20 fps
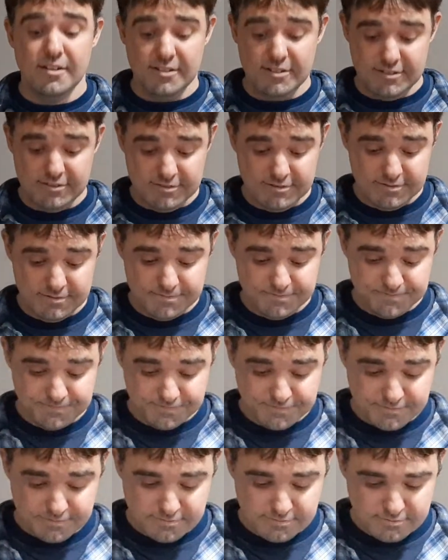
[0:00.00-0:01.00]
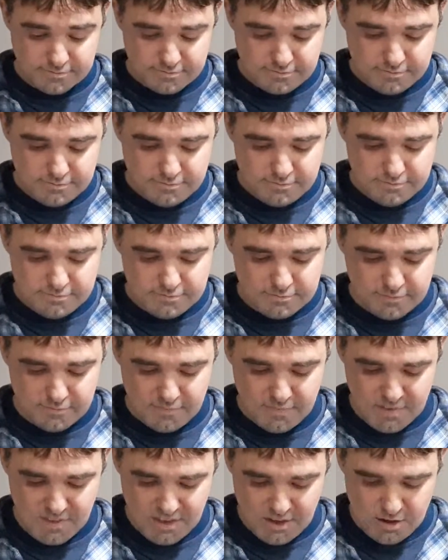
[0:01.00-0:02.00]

(no one is talking)